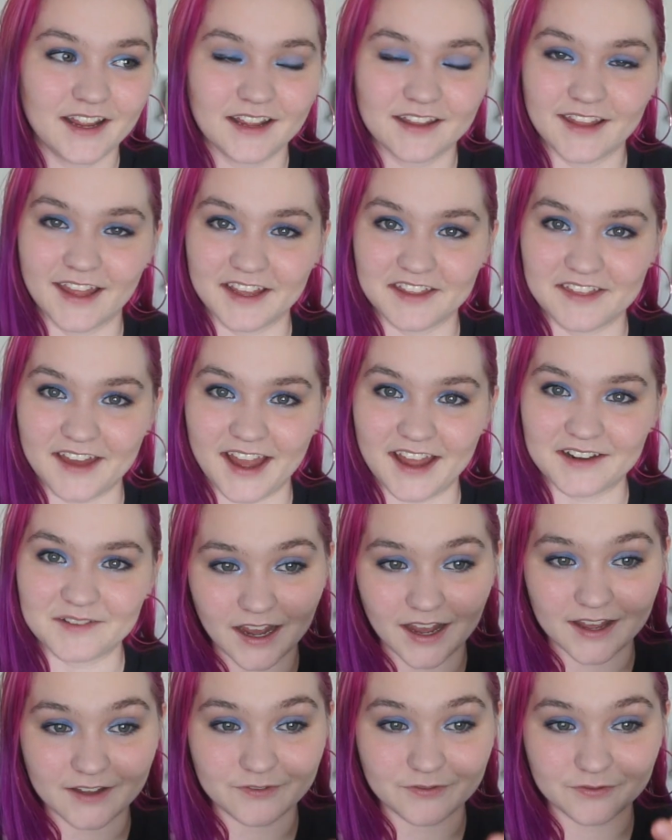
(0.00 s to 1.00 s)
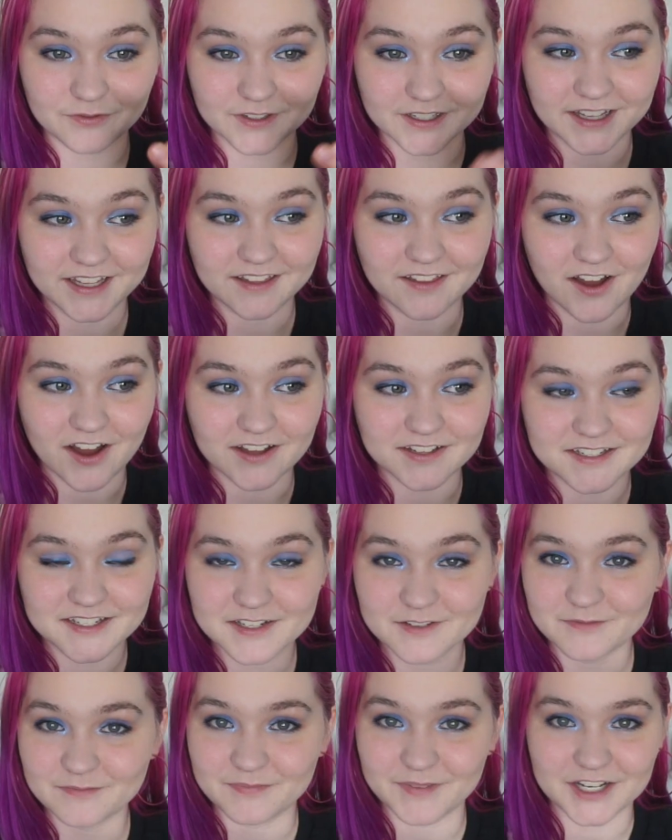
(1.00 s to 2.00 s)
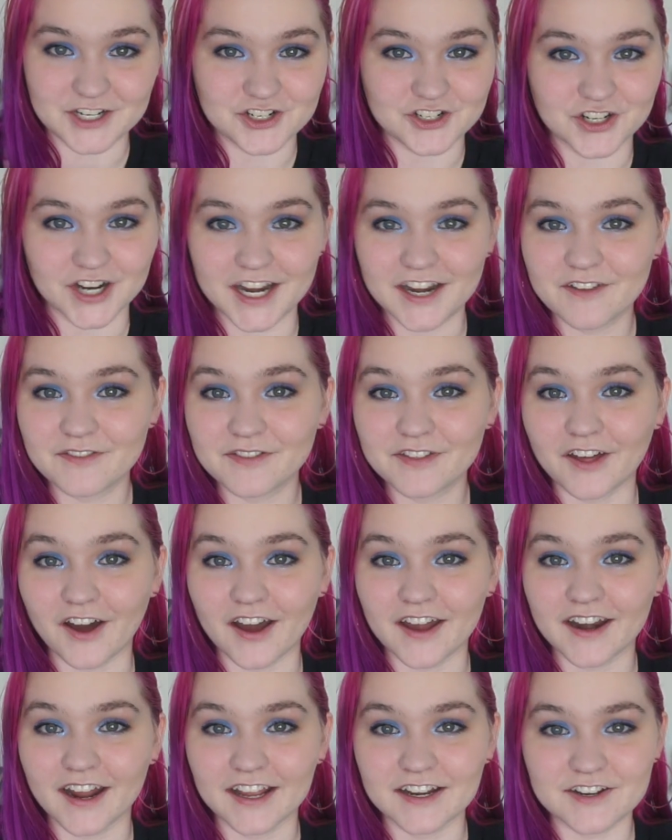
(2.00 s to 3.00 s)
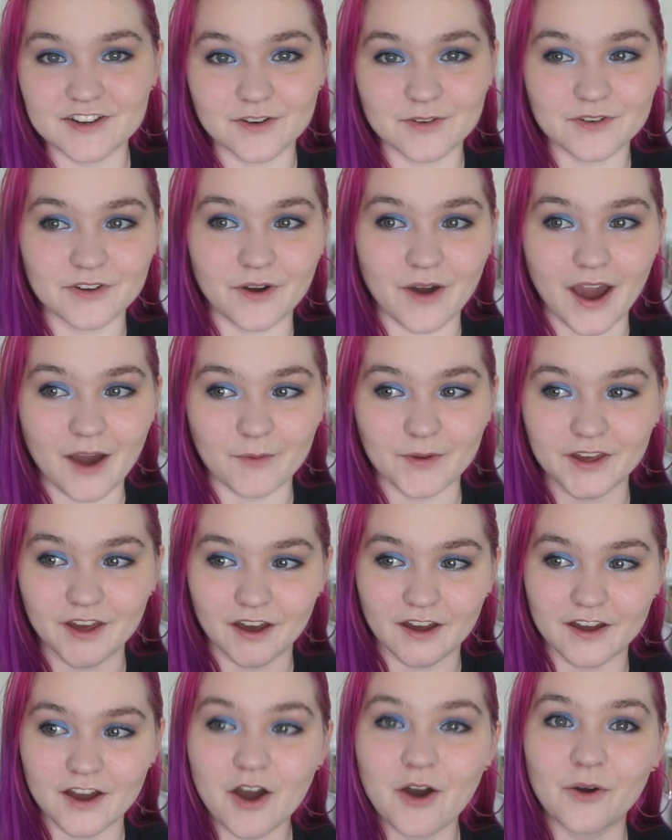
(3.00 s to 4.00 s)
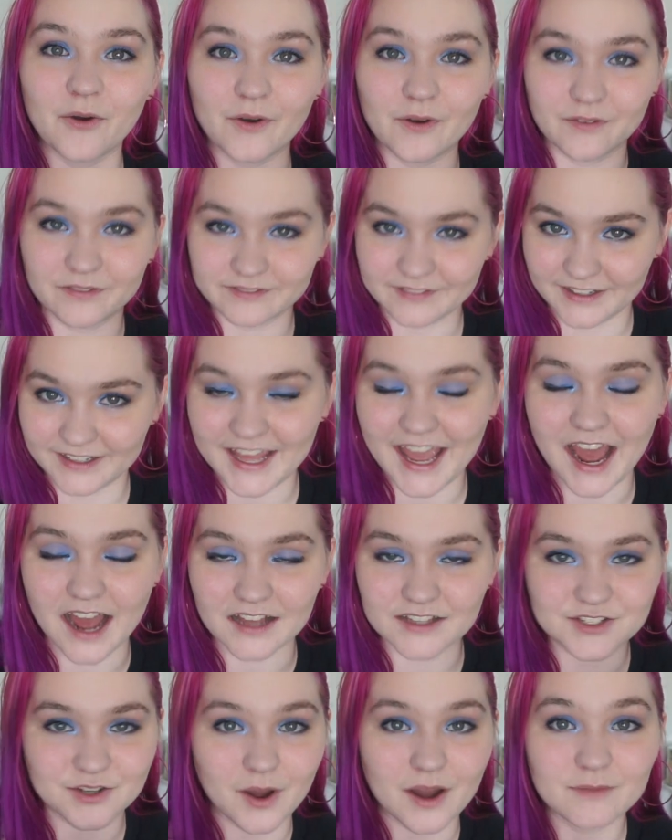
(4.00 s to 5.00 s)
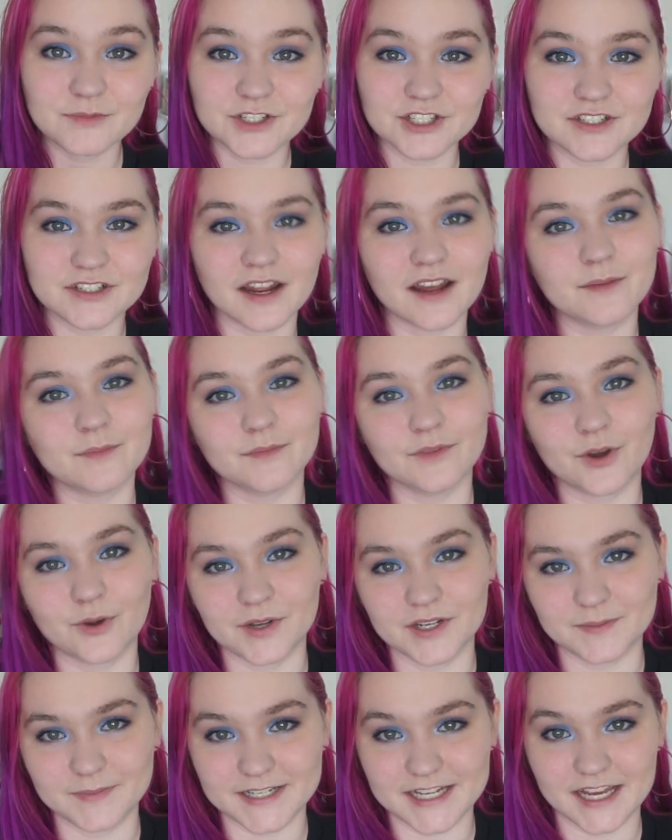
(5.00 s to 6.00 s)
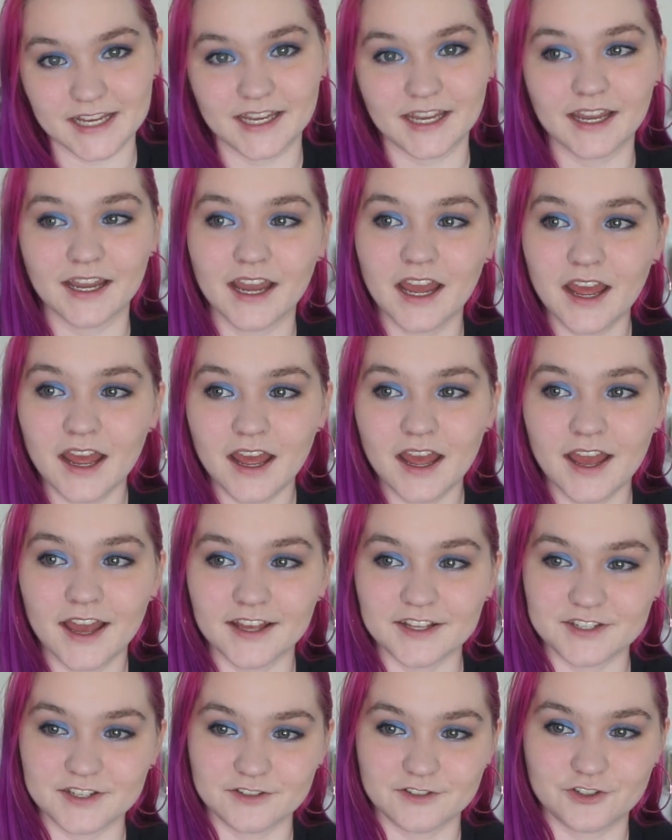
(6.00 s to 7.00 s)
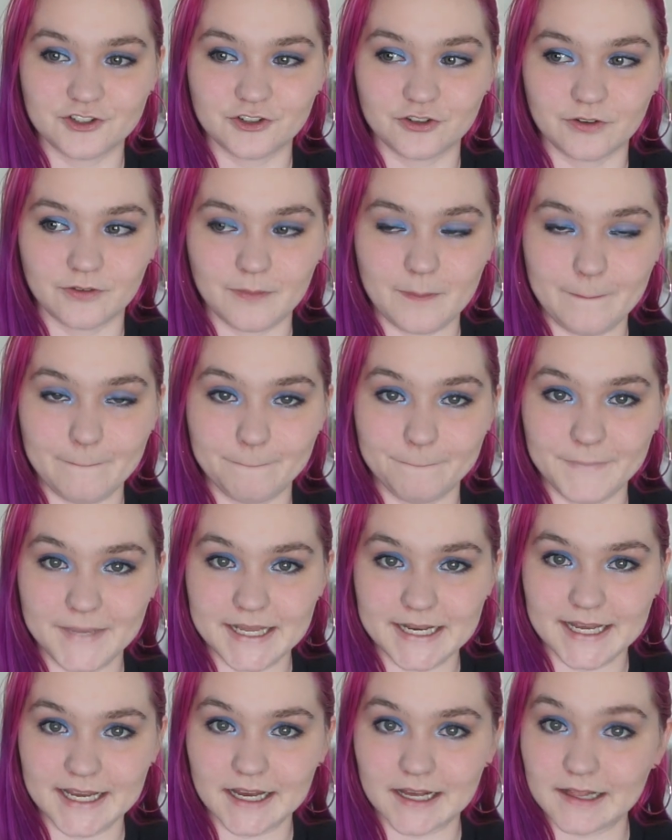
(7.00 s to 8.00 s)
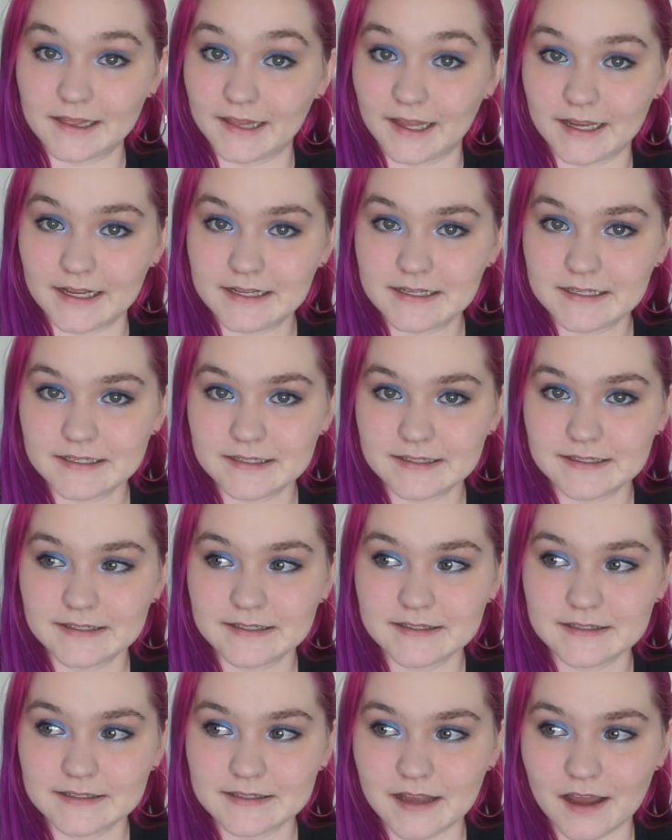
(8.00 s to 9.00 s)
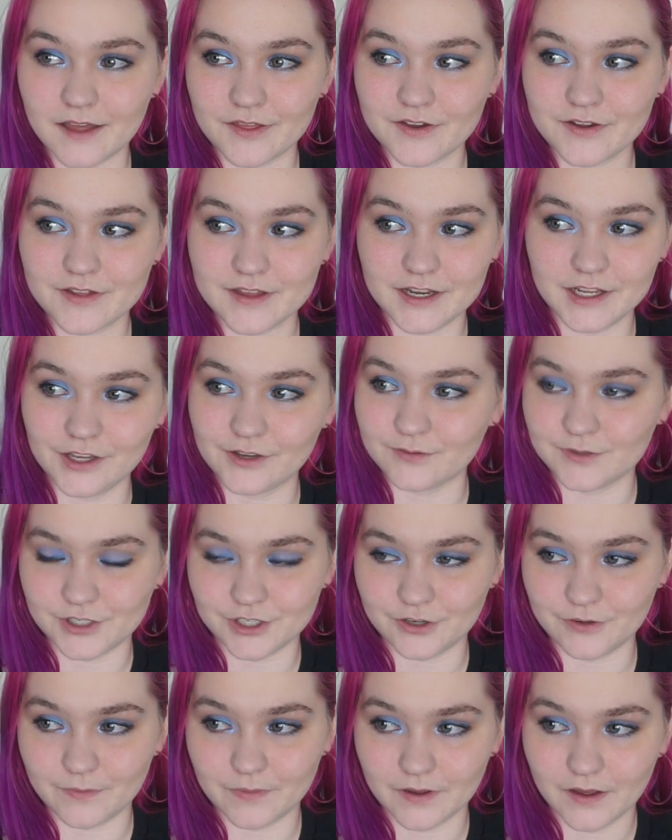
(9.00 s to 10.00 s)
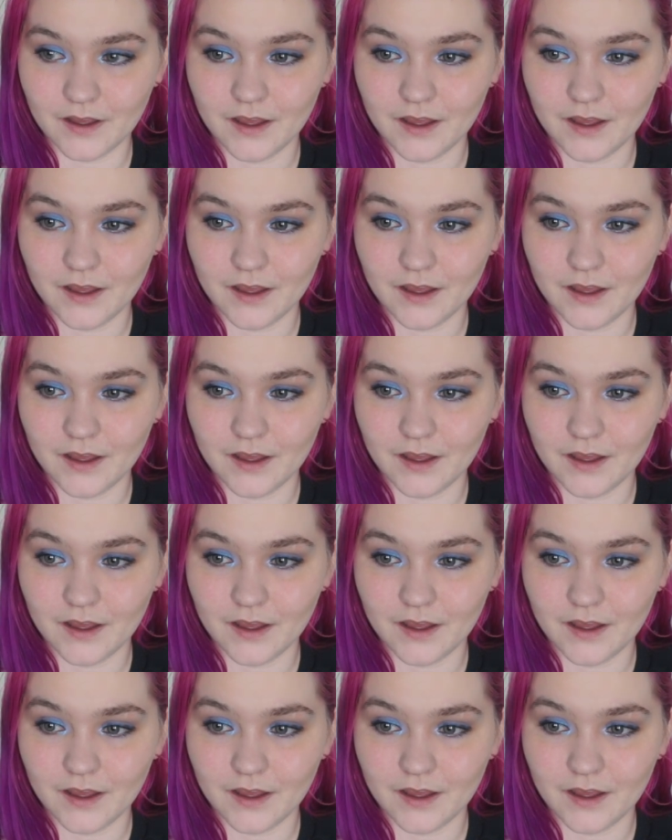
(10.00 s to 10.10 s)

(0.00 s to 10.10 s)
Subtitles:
like that. I've really lost my train of thought. I don't know how we got, oh yeah, so I'm going to be taking a social media cleanse other than YouTube